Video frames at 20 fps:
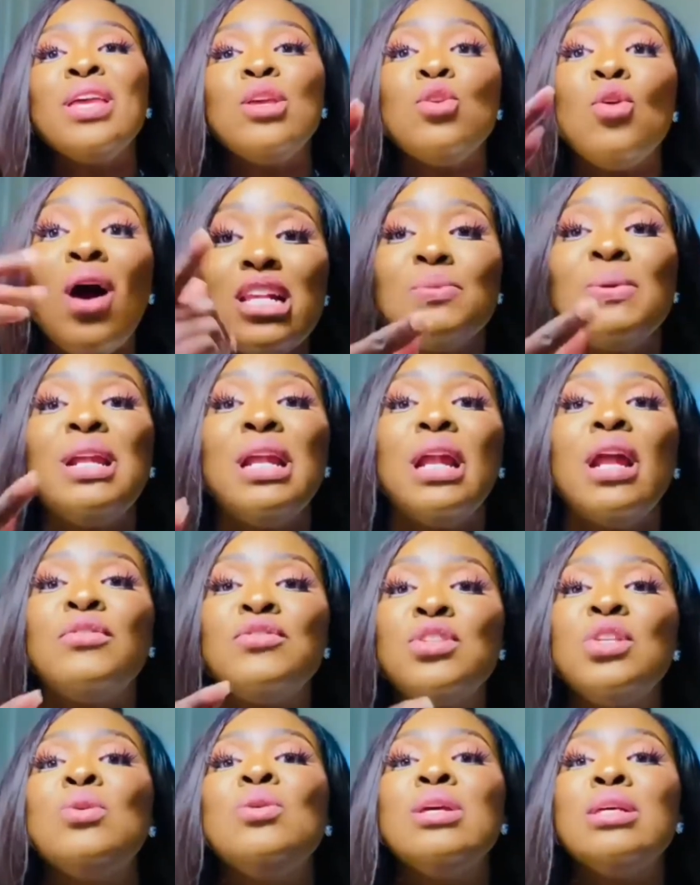If
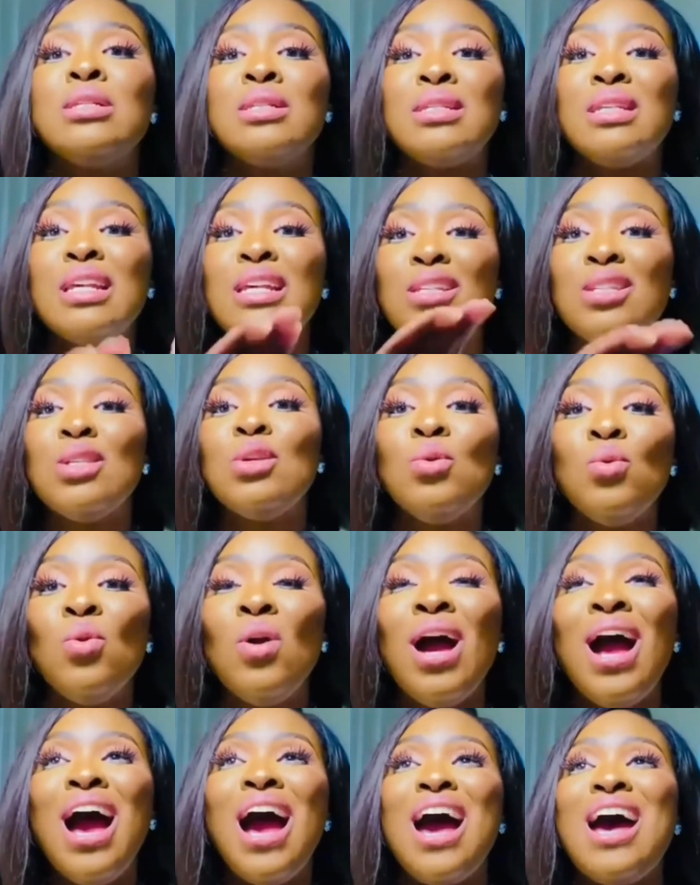your husband loves you, he
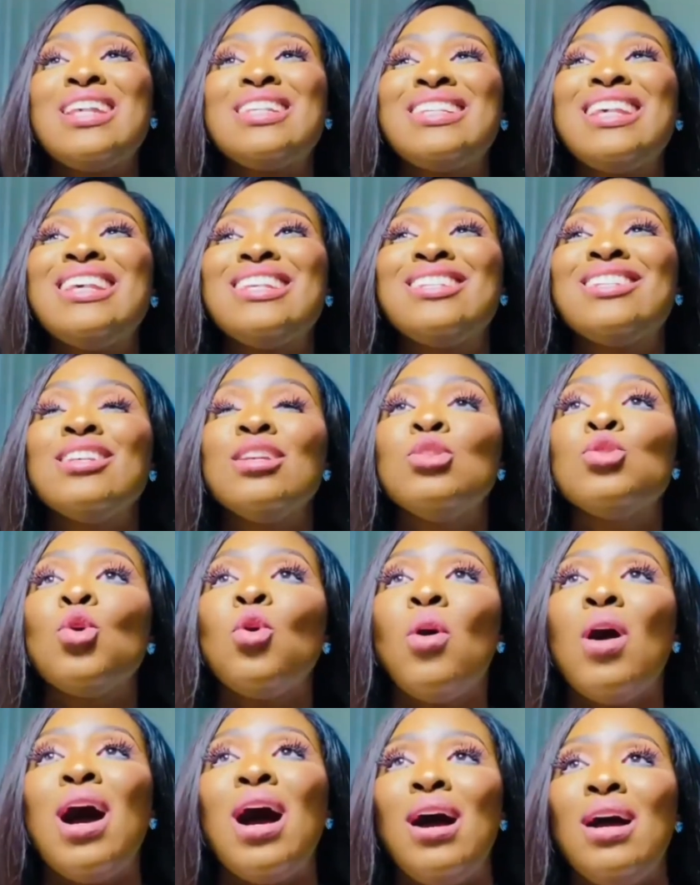sees you
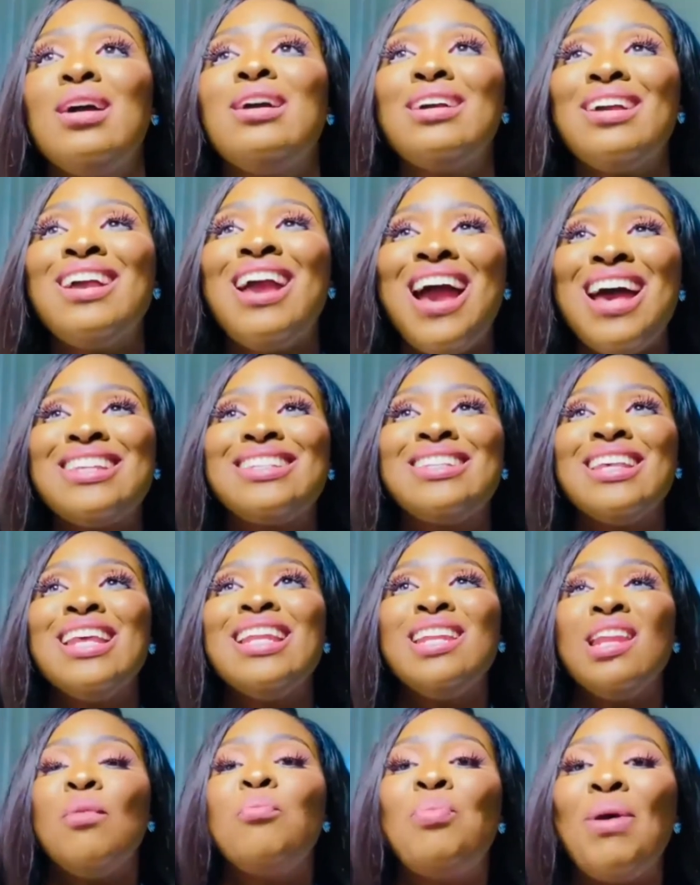as his daughter,
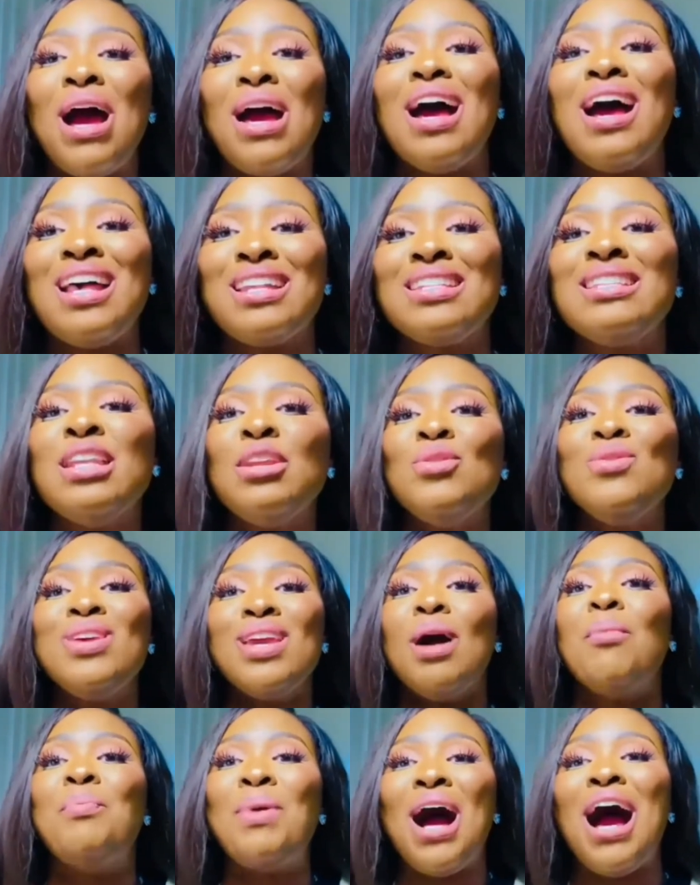as neba,
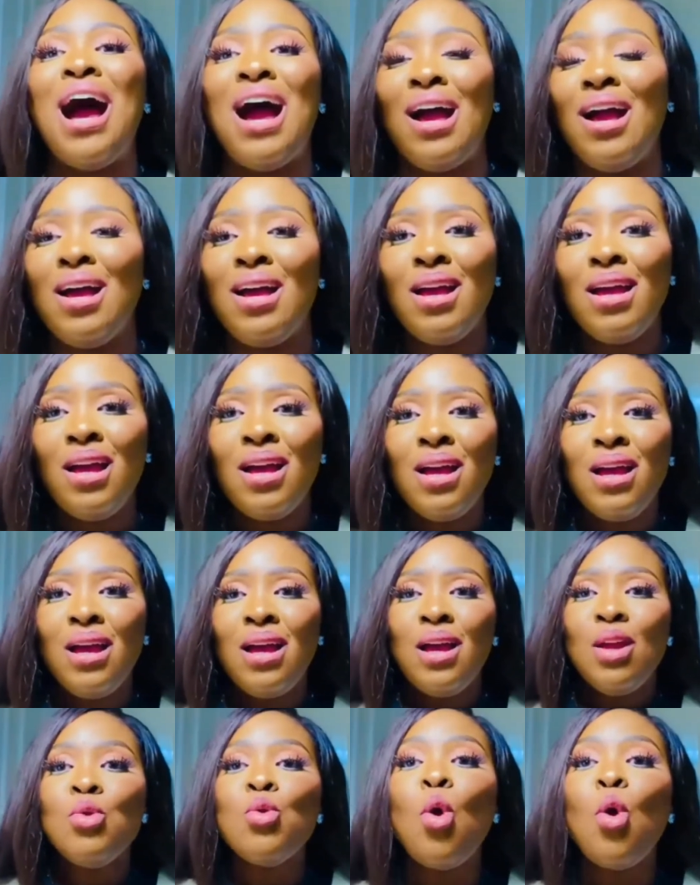as nimiaba.